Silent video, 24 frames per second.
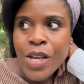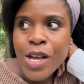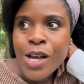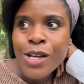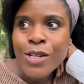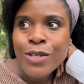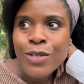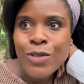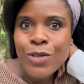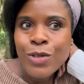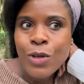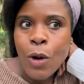
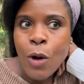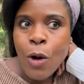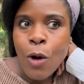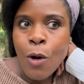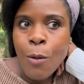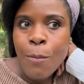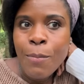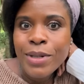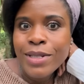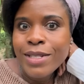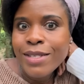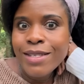So,
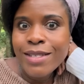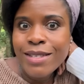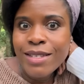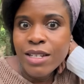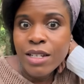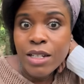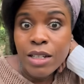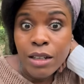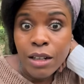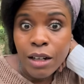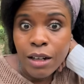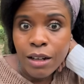but
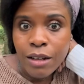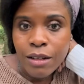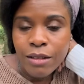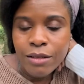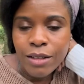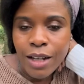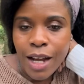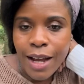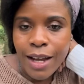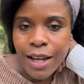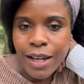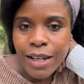still,
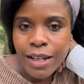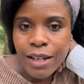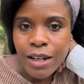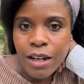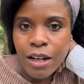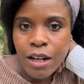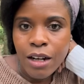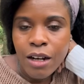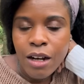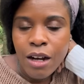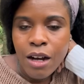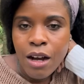like,
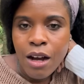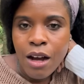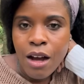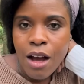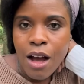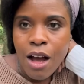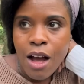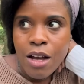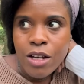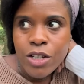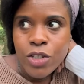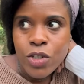
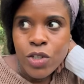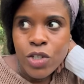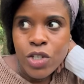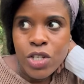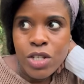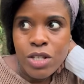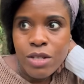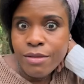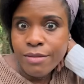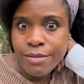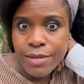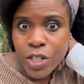
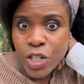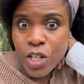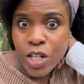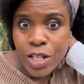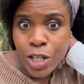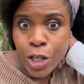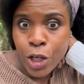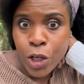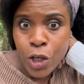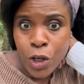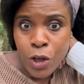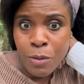she's
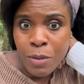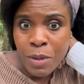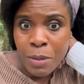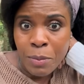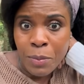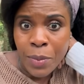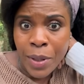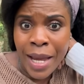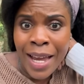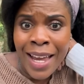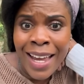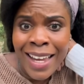a human
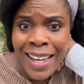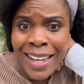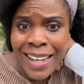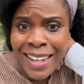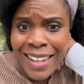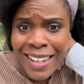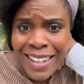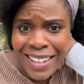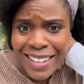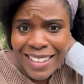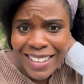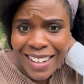
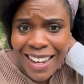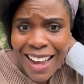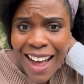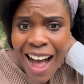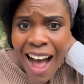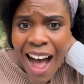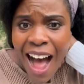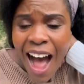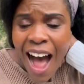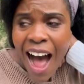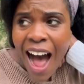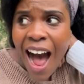being.
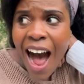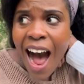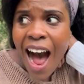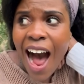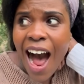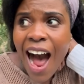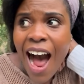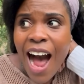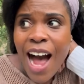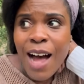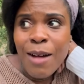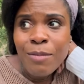
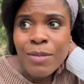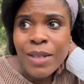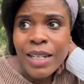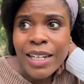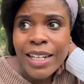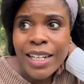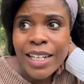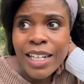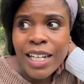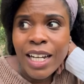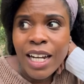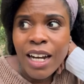I'm
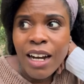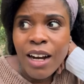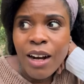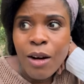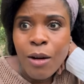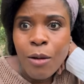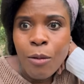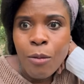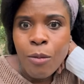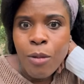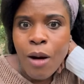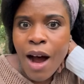like,
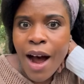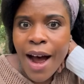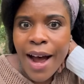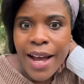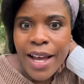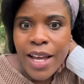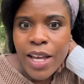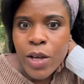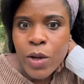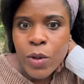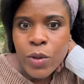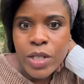why
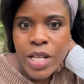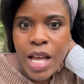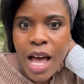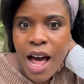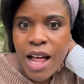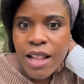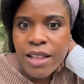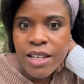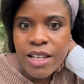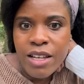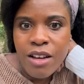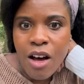are you
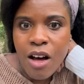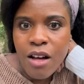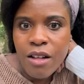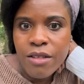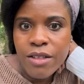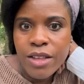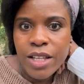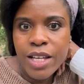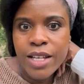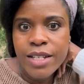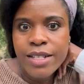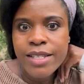telling all
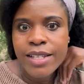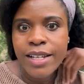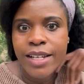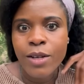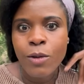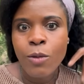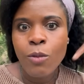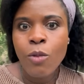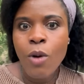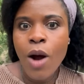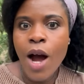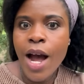this? Like,
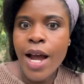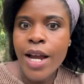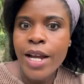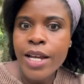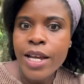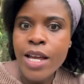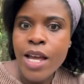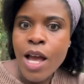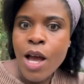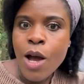why